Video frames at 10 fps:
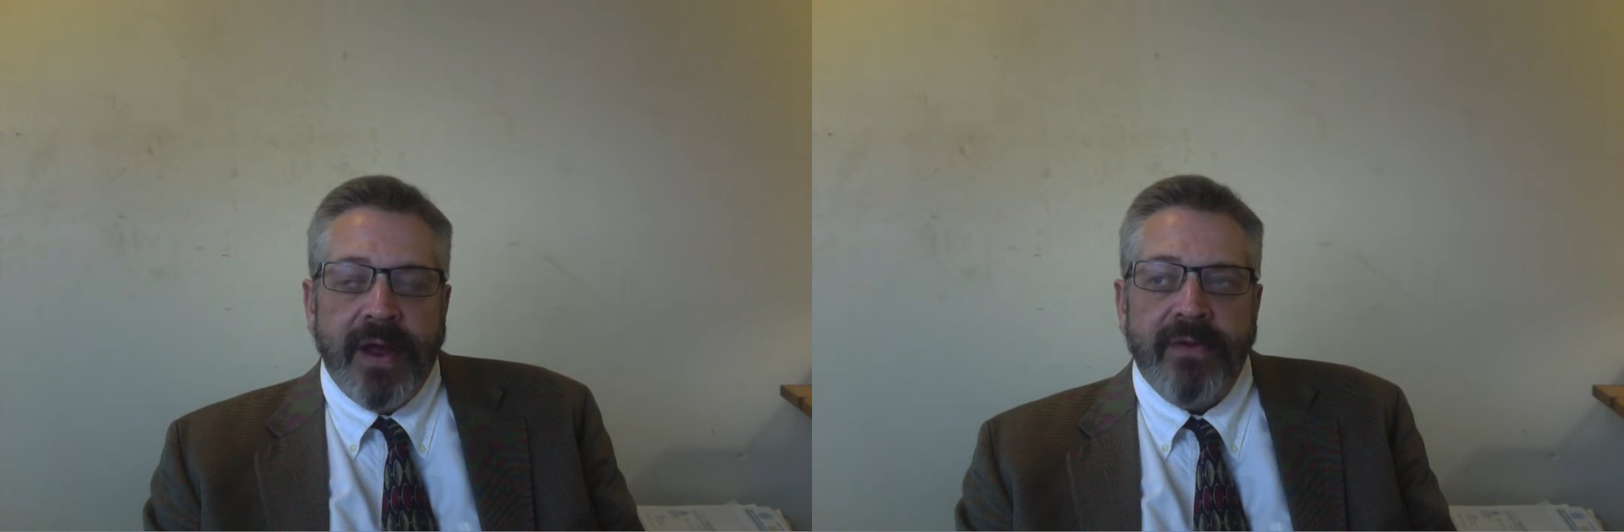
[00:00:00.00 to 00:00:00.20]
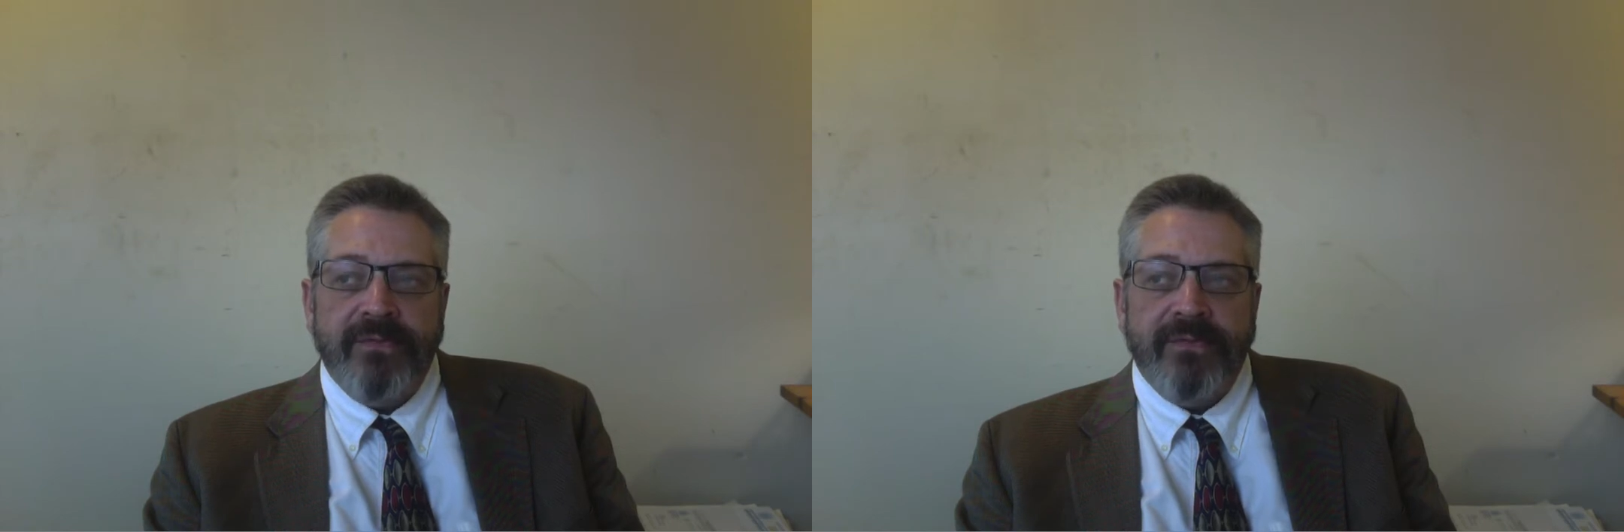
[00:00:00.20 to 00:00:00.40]

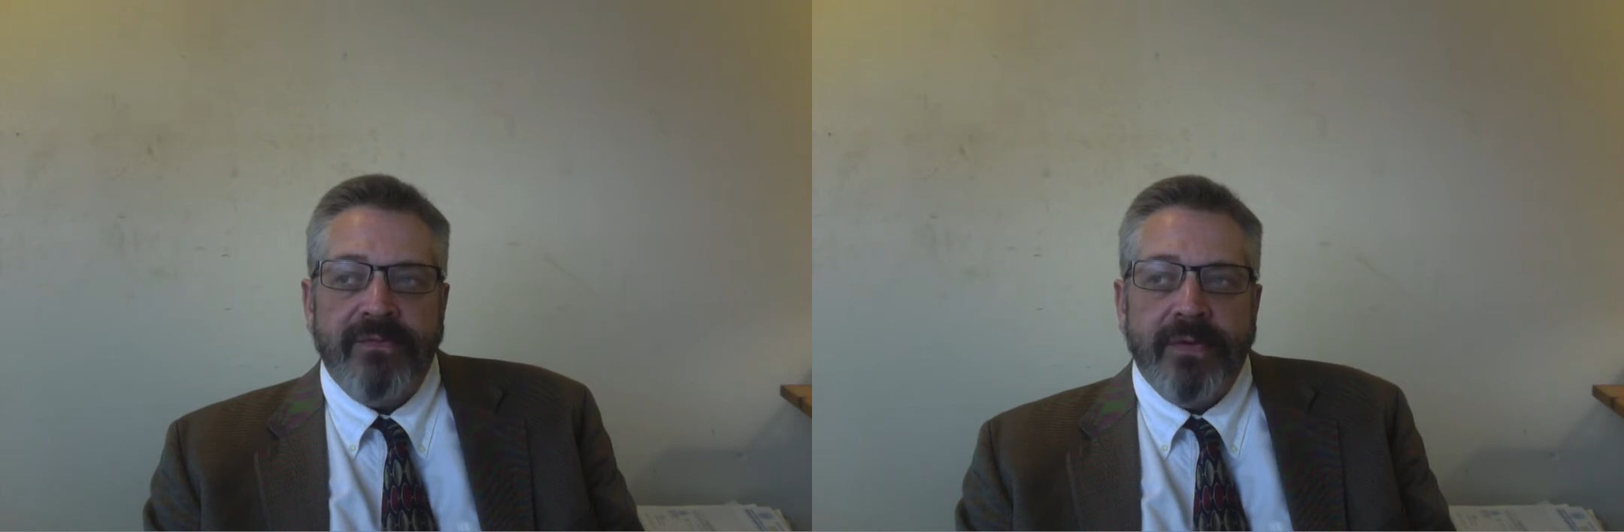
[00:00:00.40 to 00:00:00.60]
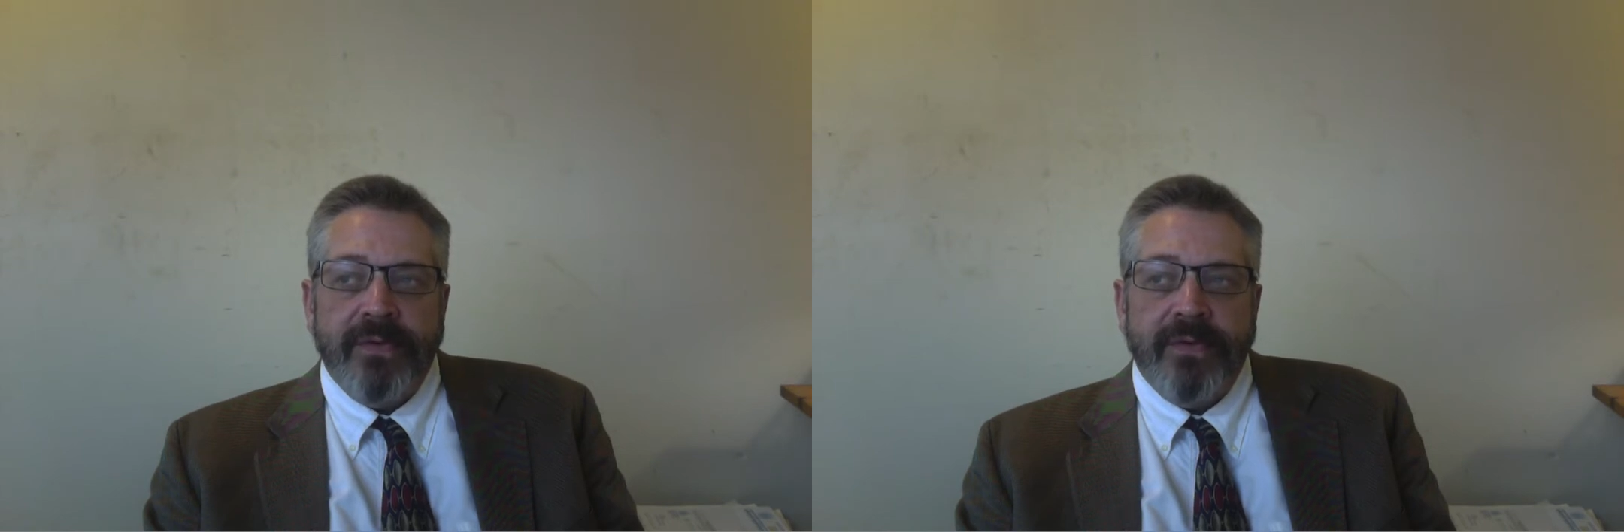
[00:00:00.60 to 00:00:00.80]
does
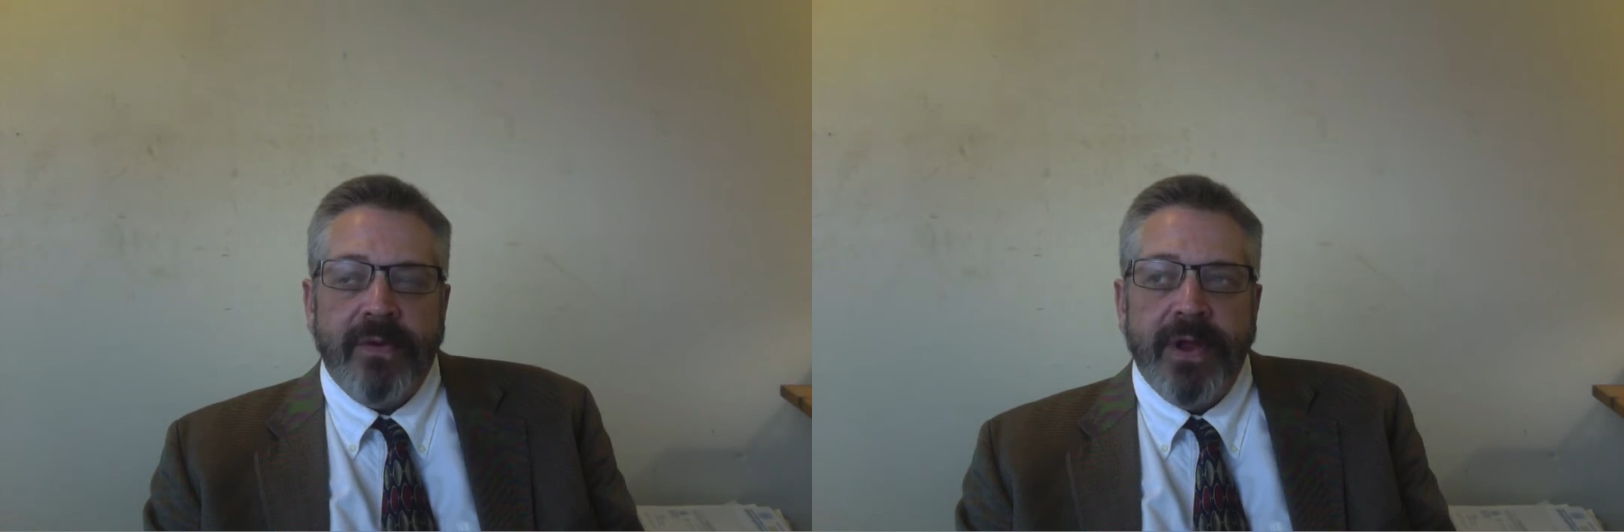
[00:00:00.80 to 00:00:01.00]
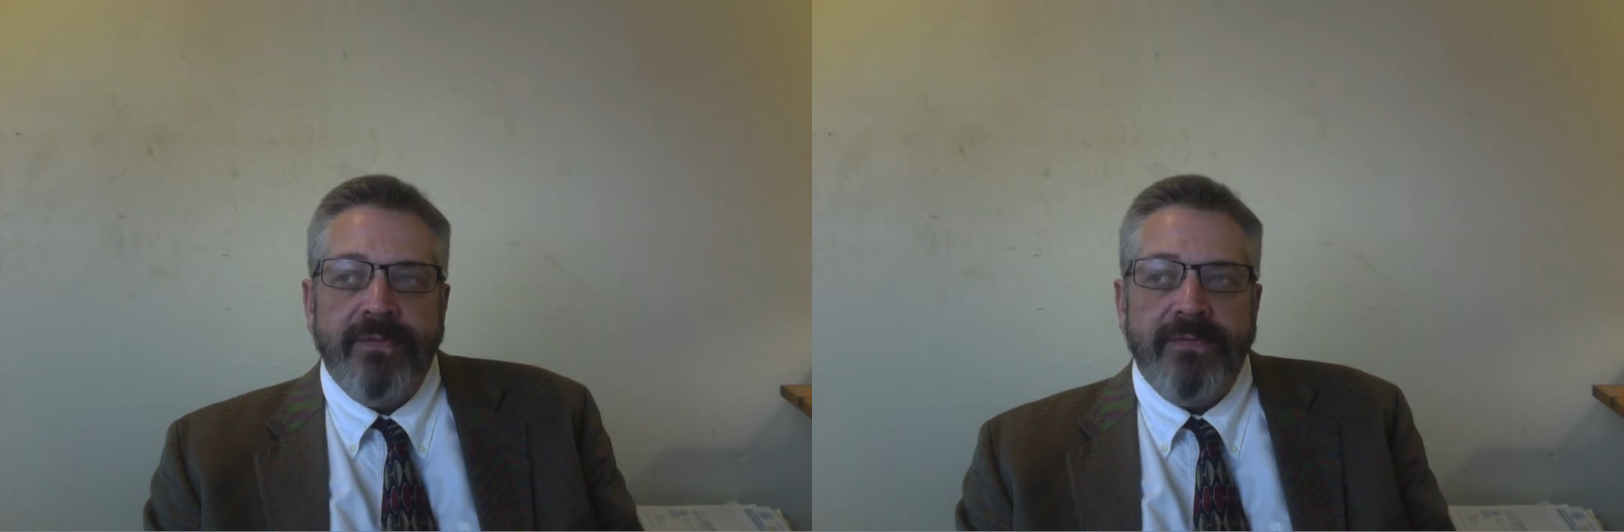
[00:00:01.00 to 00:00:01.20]

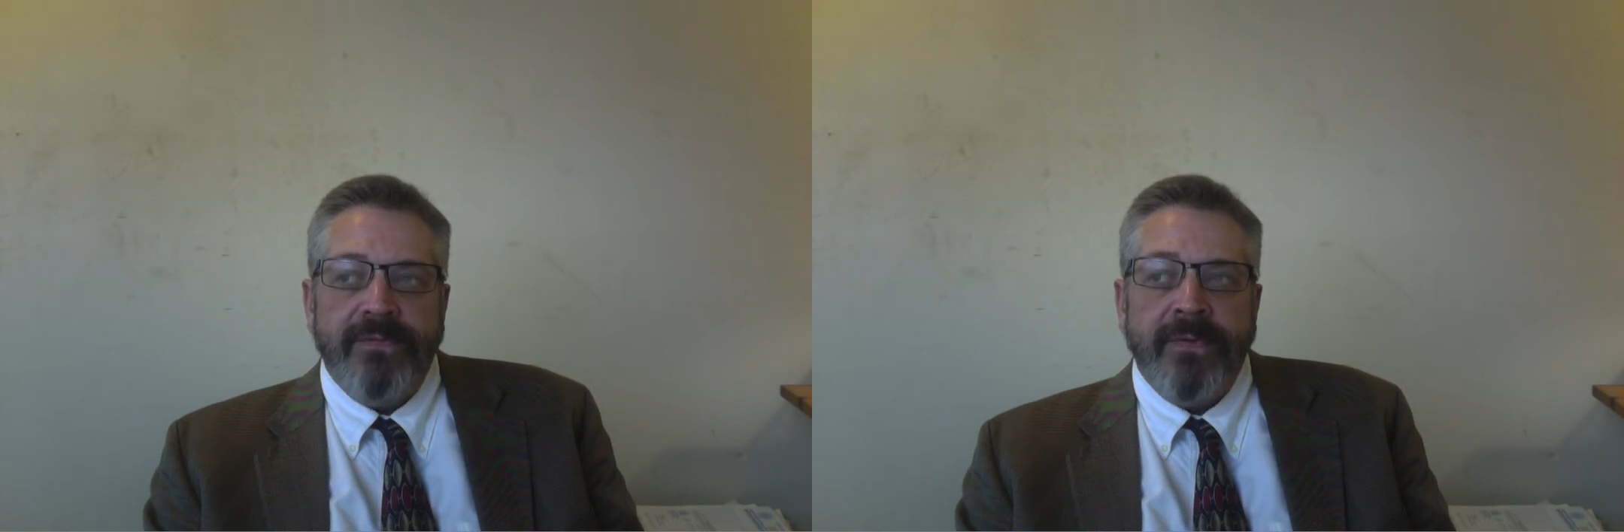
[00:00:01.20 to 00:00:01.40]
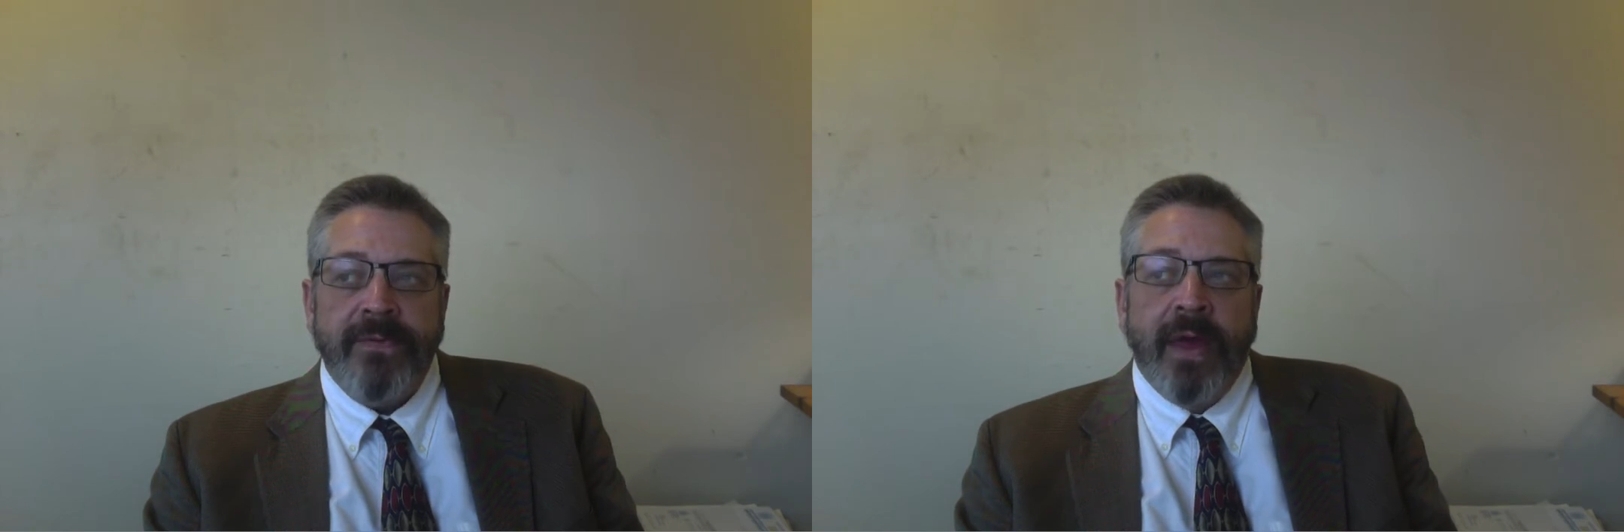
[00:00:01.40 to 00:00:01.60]
insurance,